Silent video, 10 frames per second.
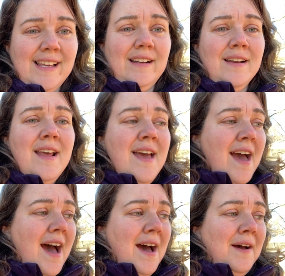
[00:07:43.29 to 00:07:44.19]
And
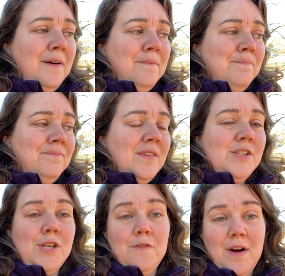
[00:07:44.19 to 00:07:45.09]

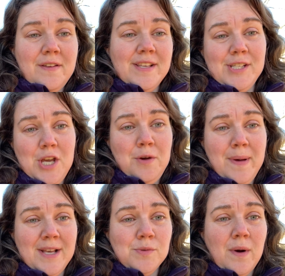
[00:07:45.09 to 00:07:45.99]
so far this coop
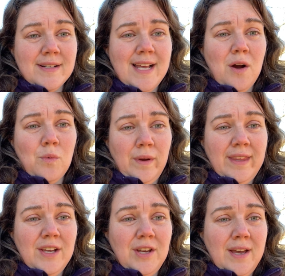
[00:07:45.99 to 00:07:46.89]
has worked out
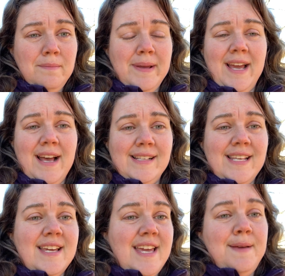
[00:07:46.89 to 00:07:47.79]
really good because
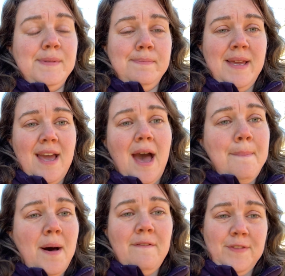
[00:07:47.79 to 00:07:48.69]
it keeps me
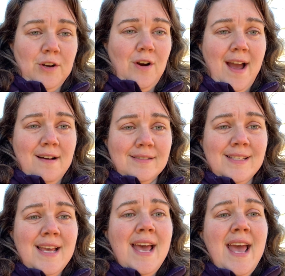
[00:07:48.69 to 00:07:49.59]
up off the
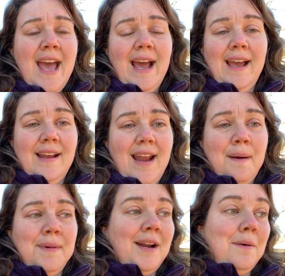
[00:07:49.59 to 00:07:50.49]
ground and
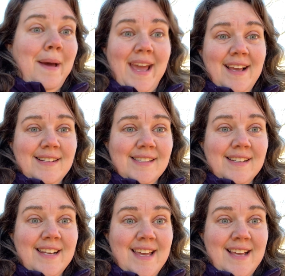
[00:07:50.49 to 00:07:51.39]
I'm not on my hands
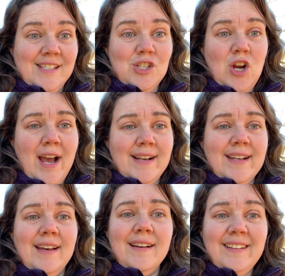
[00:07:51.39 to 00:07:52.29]
and knees trying
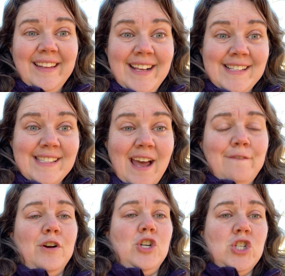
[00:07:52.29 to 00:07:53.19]
to clean
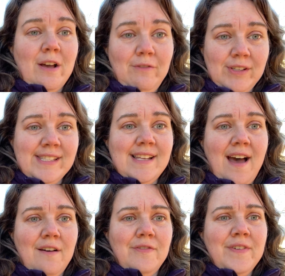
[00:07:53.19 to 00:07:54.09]
stuff or shovel
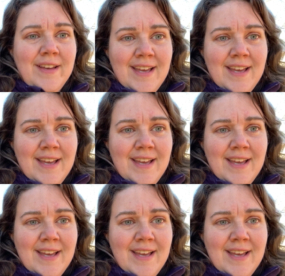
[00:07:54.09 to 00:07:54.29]
stuff,